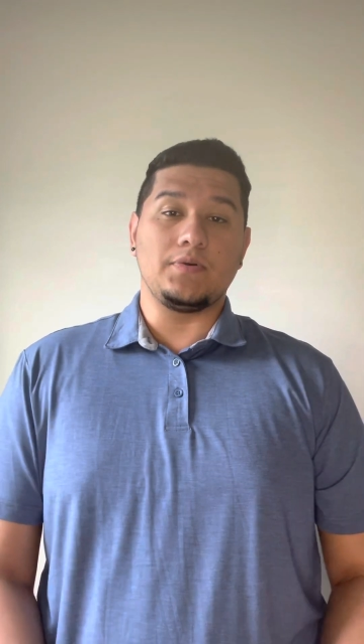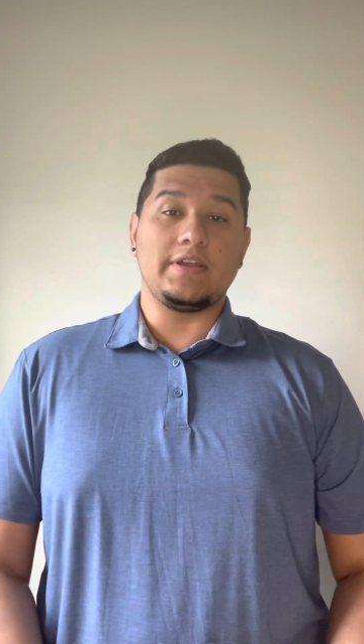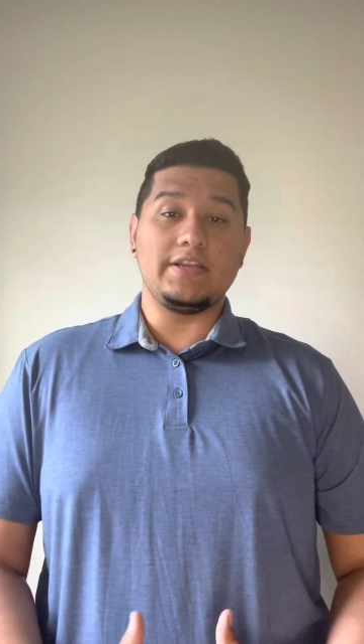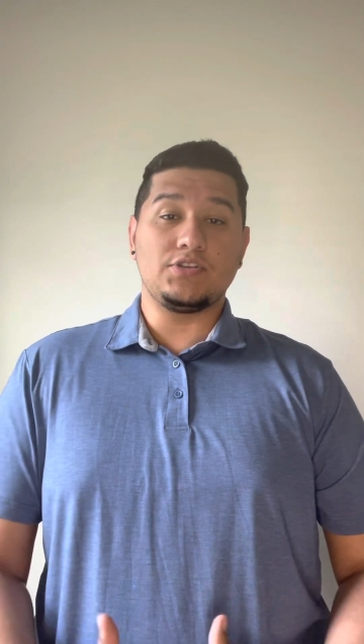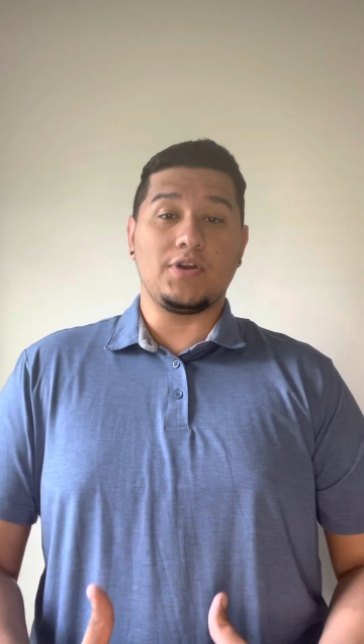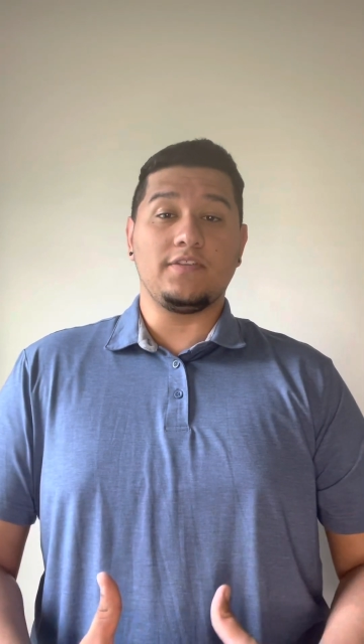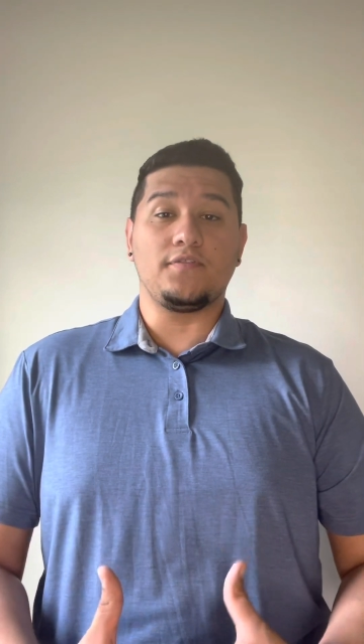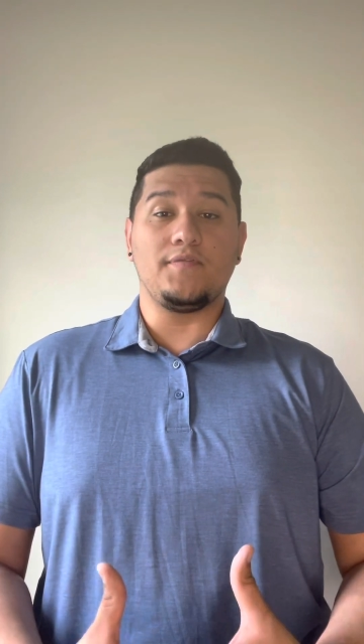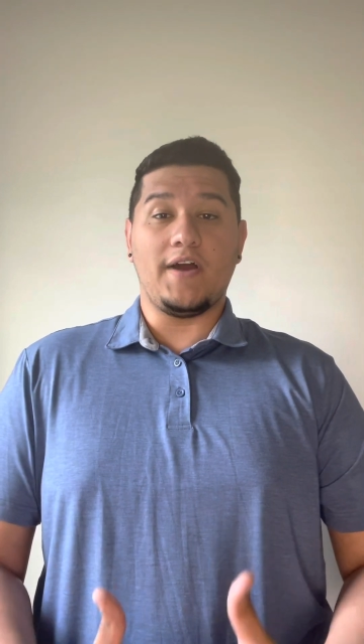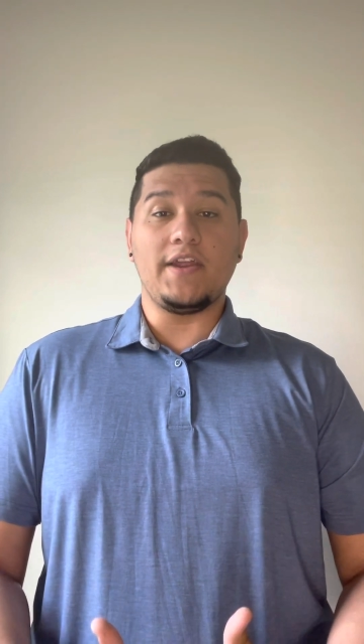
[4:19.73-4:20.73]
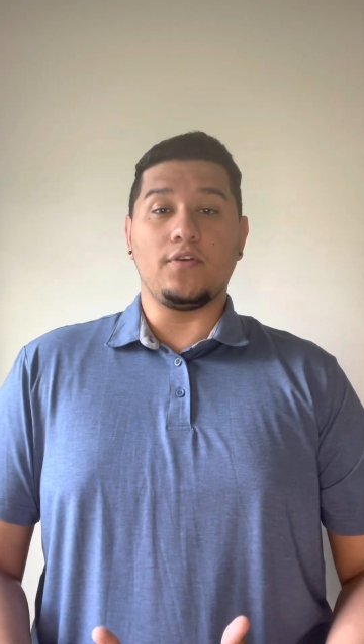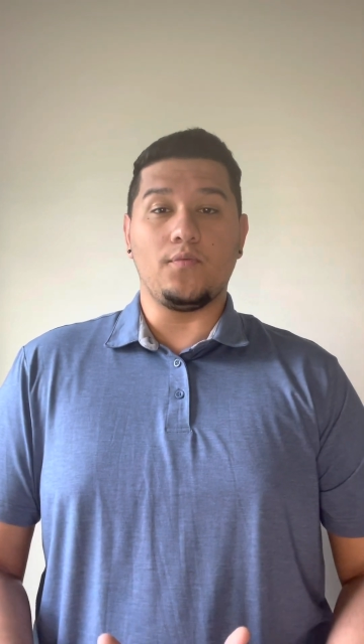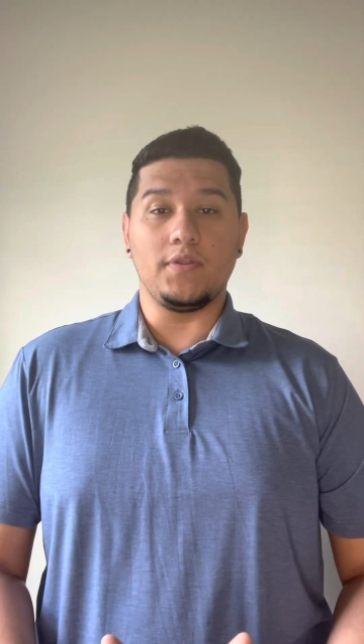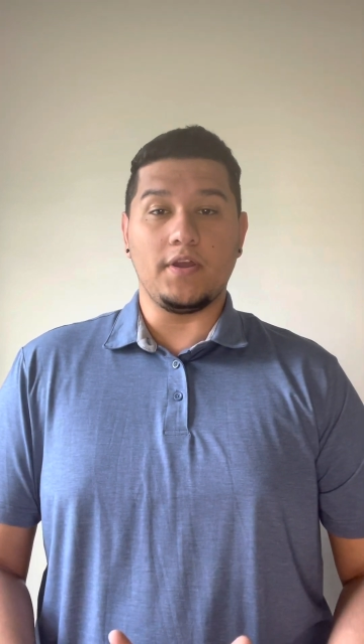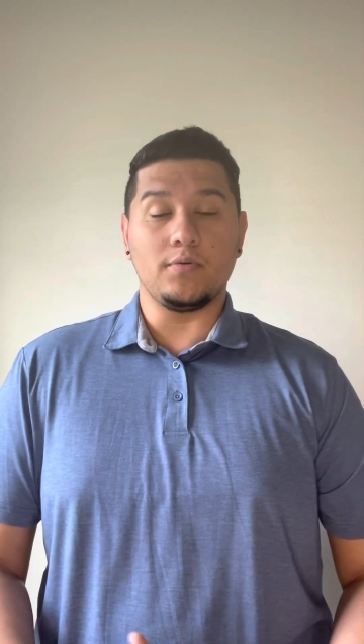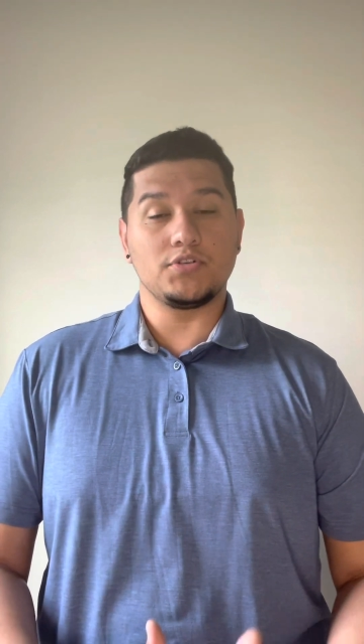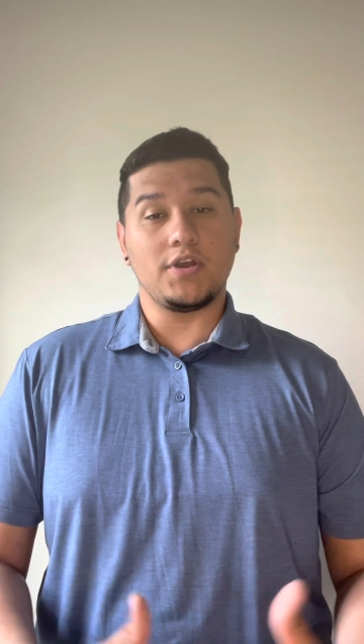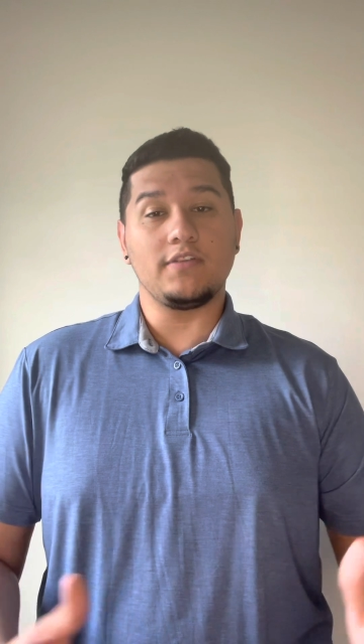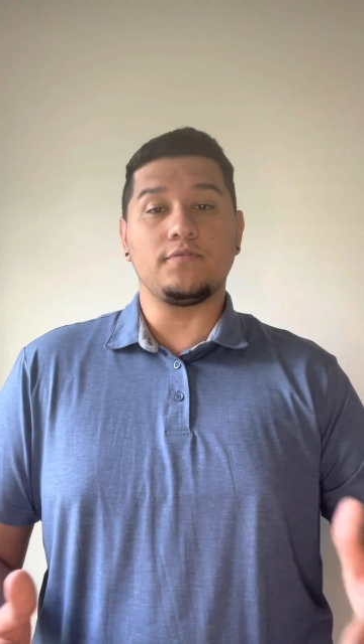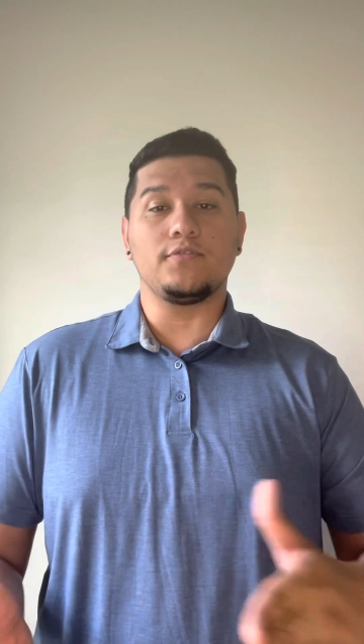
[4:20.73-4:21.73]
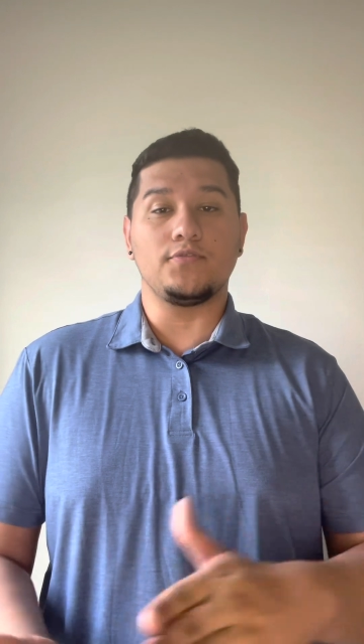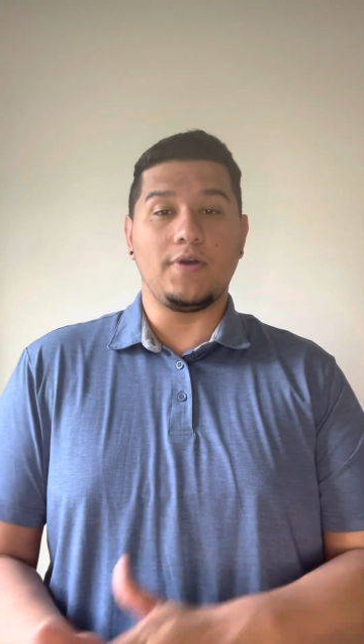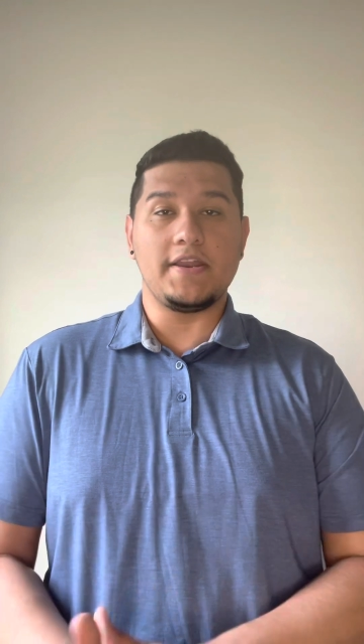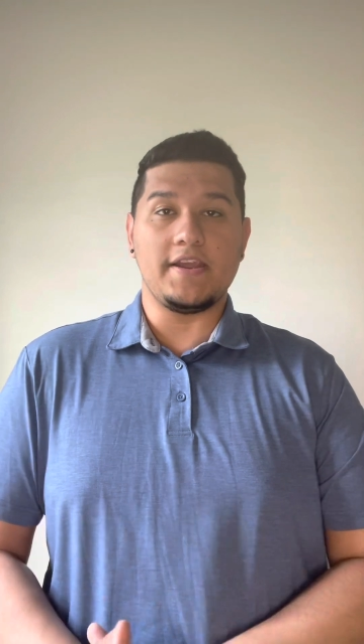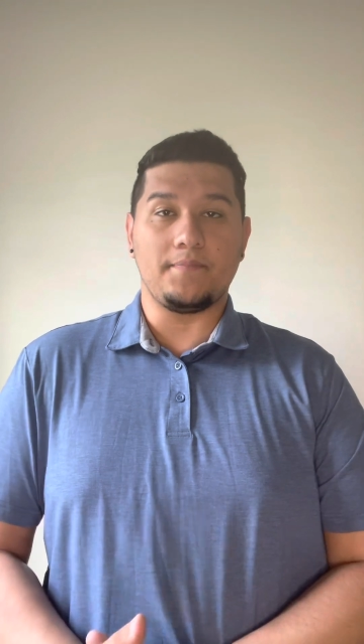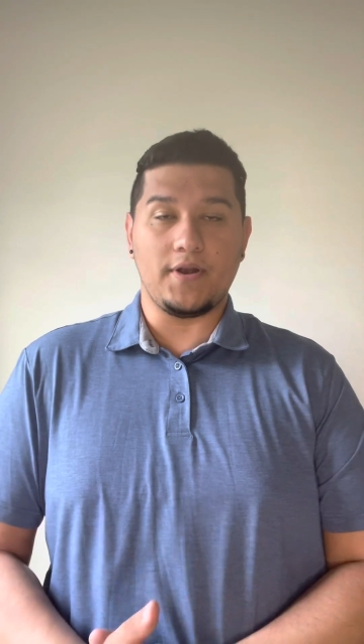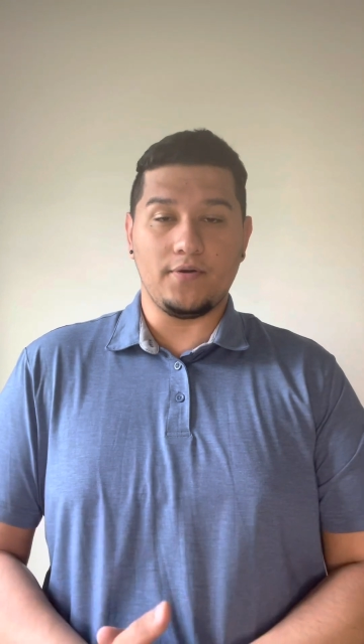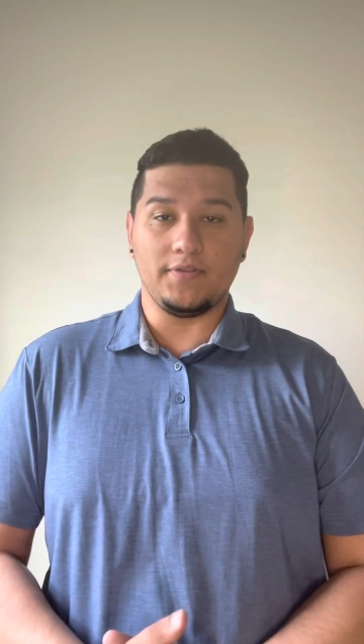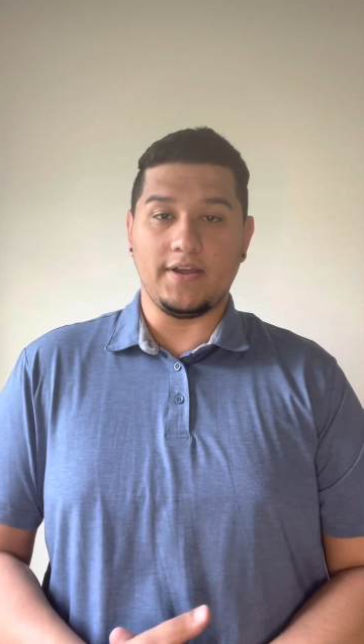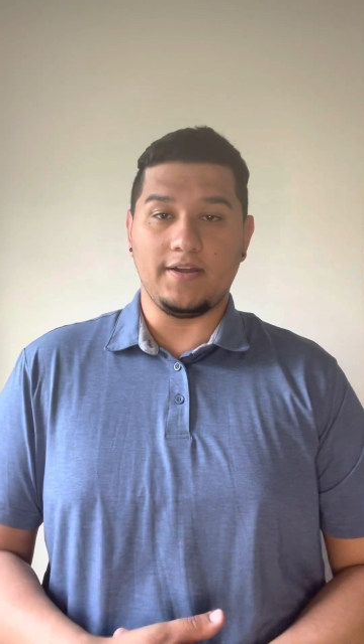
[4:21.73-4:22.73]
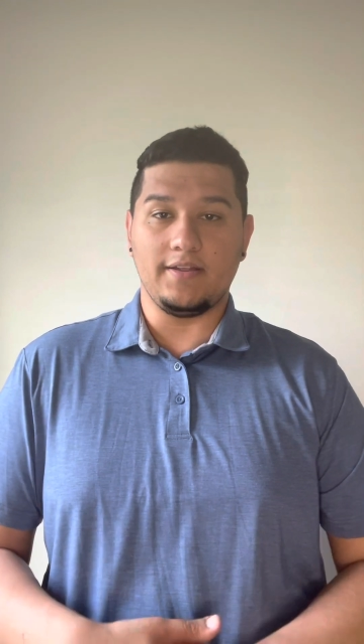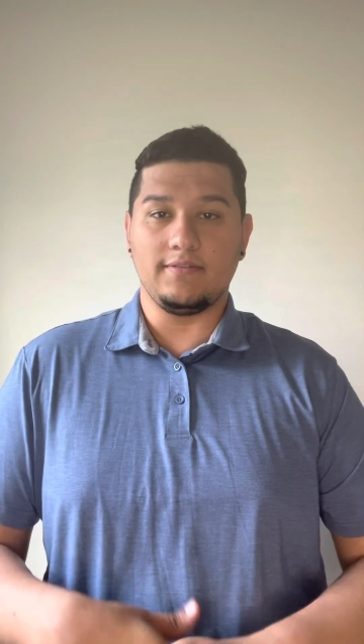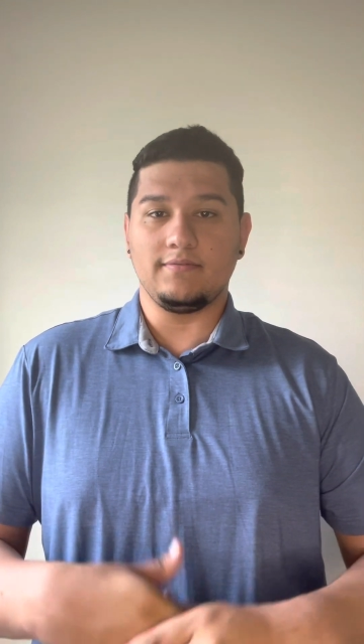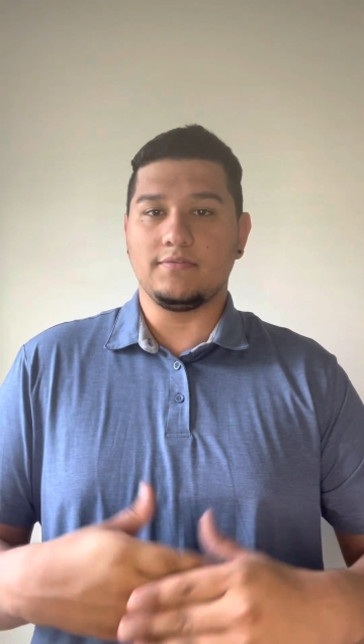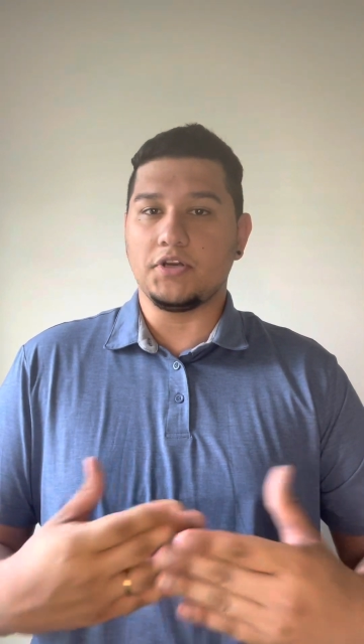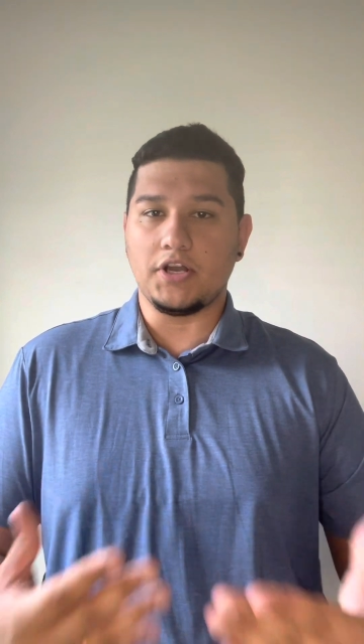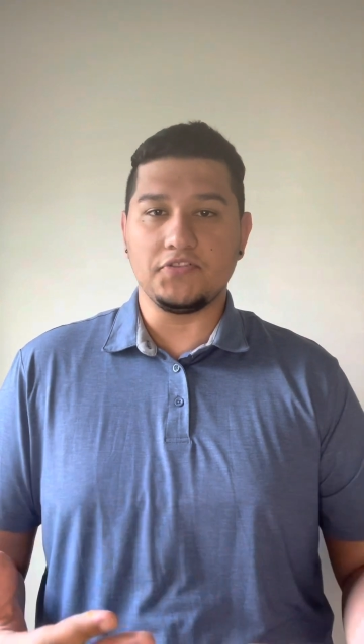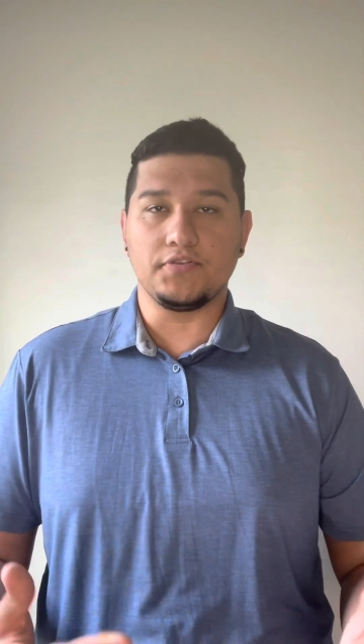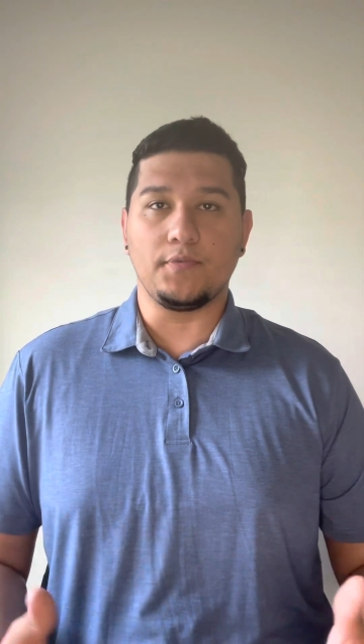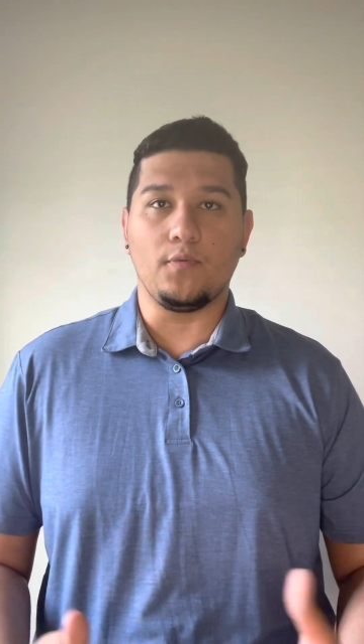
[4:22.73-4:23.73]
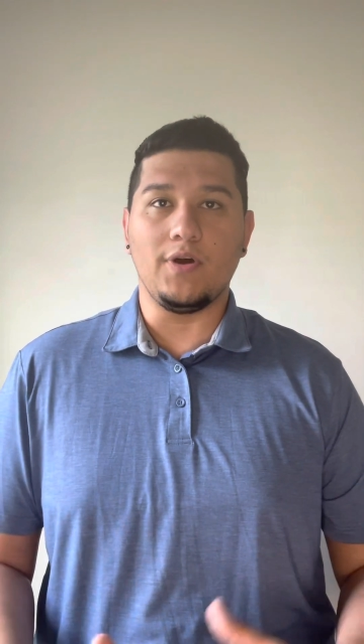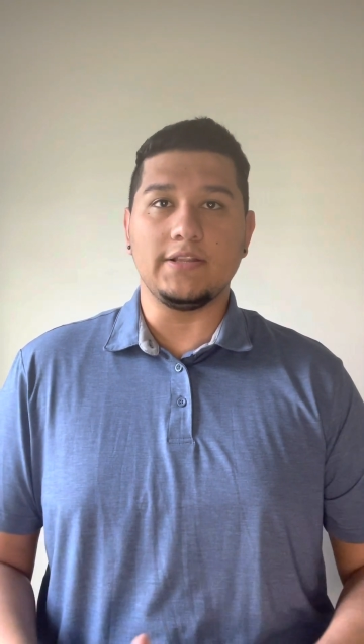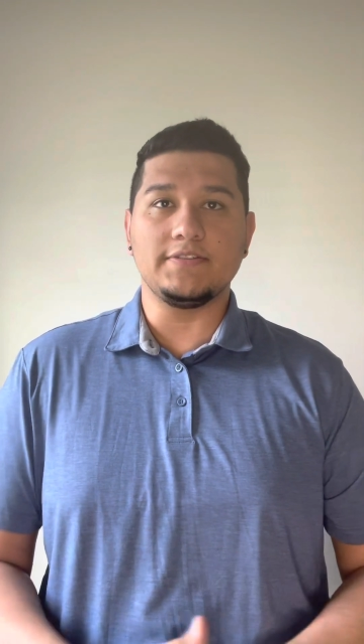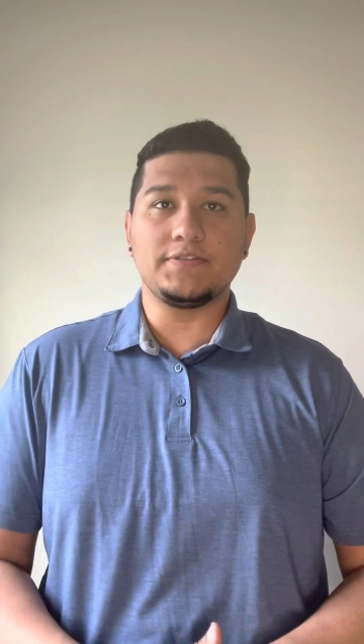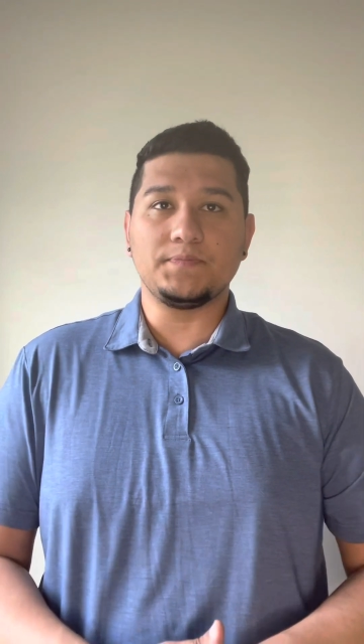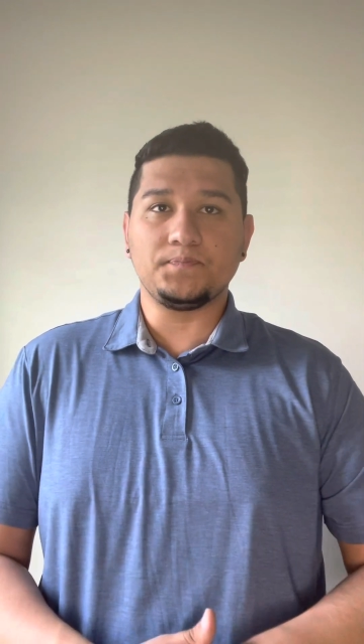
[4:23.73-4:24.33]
a heat transfer vinyl where they will transfer to any apparel that the customer wants.